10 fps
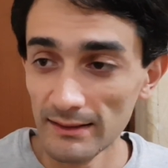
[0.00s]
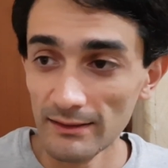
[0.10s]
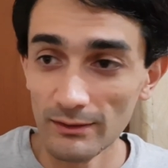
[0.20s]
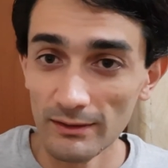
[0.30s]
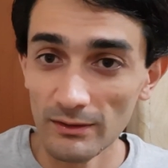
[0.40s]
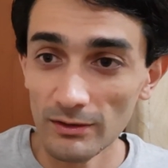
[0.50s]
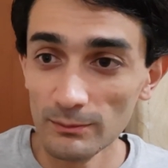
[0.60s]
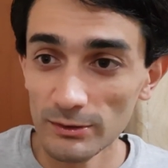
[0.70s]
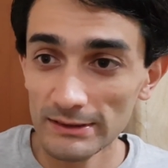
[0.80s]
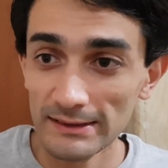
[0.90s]

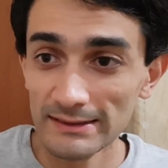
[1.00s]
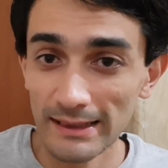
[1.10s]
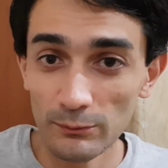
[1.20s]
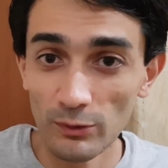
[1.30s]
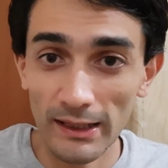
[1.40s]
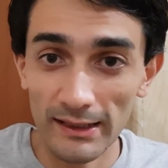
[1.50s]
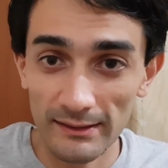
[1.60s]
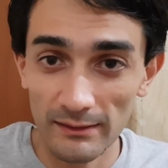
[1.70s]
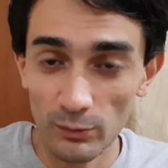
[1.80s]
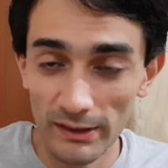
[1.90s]
almost the same
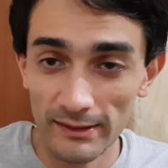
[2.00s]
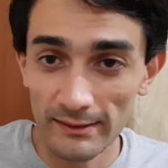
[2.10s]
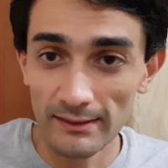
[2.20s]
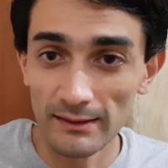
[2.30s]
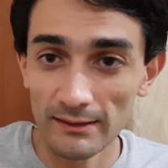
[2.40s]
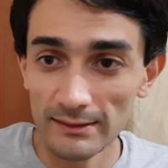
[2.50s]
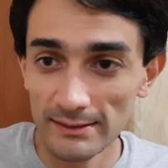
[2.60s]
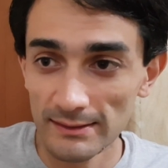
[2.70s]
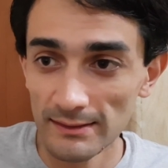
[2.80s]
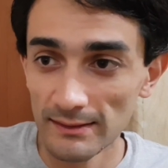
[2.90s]
width
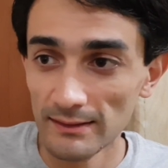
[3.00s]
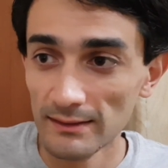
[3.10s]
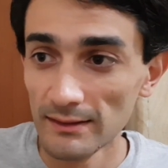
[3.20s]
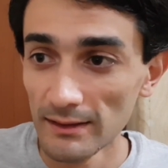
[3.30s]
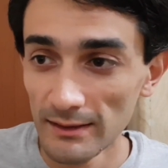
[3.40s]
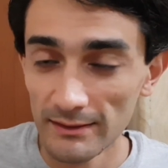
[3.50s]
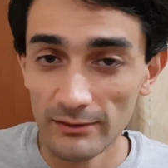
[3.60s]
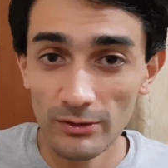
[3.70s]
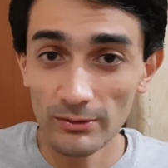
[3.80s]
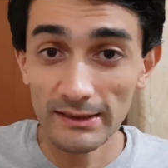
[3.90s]
as the
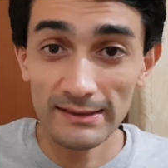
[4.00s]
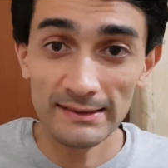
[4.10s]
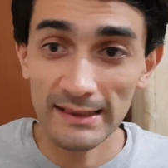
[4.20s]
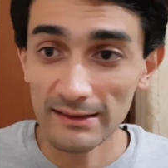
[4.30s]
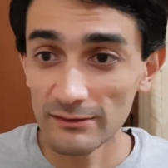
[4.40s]
road itself.